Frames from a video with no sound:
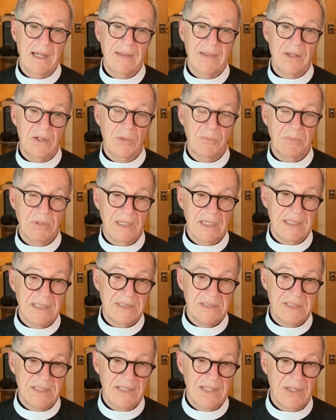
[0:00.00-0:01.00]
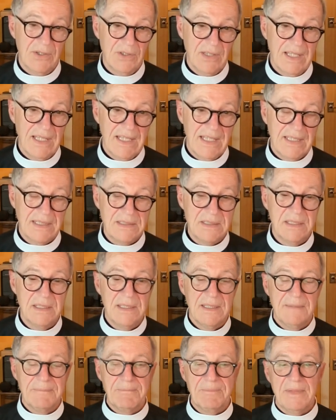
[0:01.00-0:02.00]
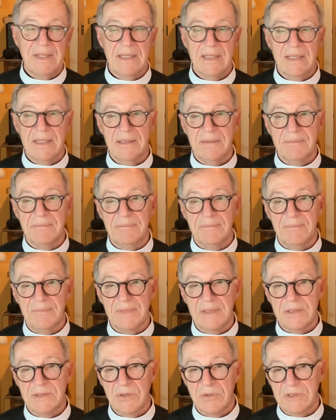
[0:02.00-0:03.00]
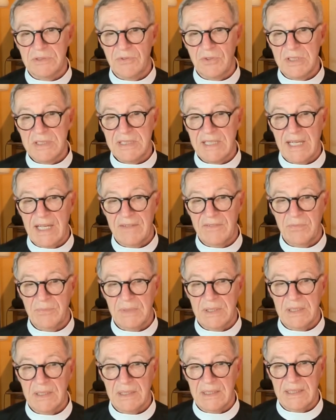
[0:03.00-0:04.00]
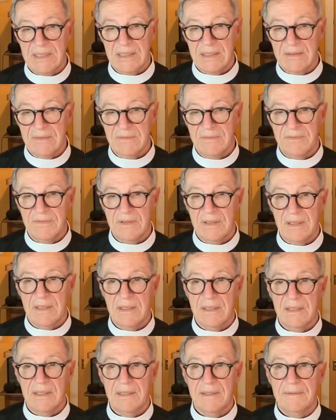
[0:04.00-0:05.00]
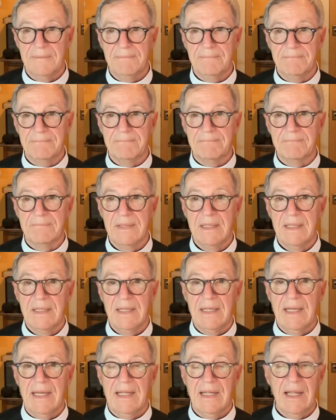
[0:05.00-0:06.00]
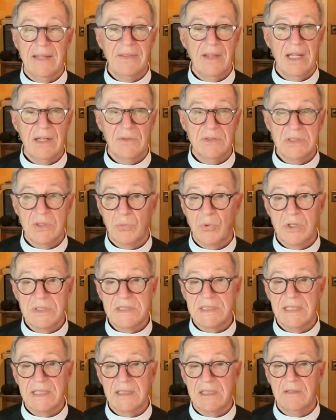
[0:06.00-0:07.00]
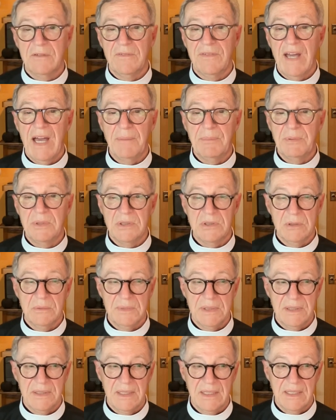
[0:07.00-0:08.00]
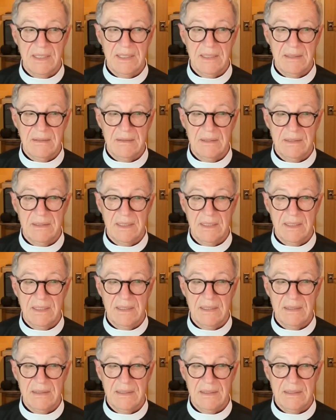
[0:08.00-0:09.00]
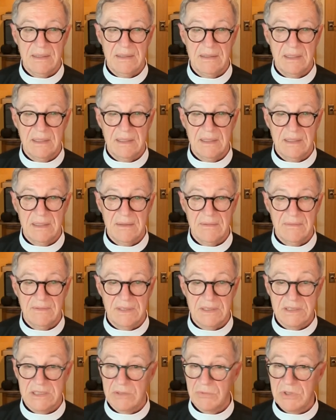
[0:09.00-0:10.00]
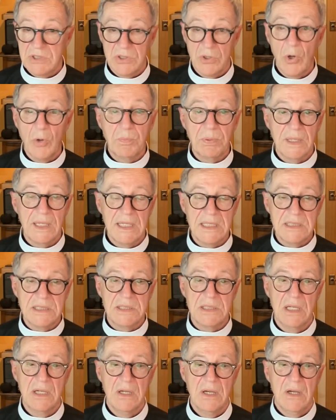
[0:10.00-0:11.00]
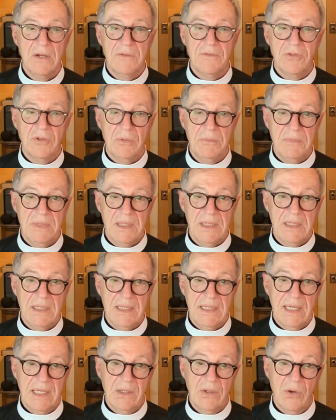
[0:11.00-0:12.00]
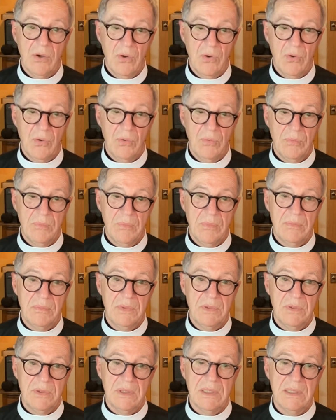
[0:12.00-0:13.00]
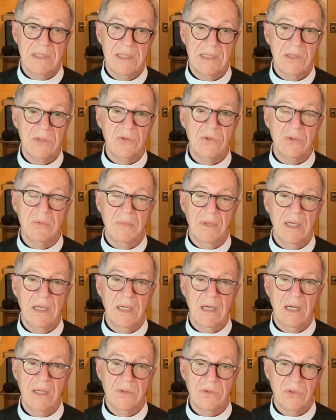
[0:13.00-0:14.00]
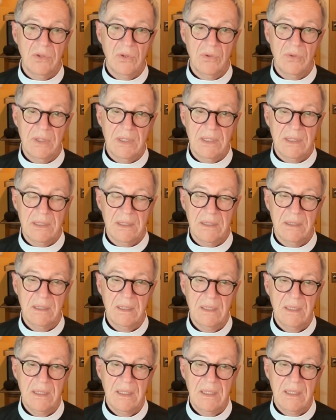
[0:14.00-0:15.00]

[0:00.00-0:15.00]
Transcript: on their place and their land. Um, so it was very sad for me to leave, um, and I thought it was the worst thing to have happened to me that I that I needed to leave because there was no place for me at home to continue my ongoing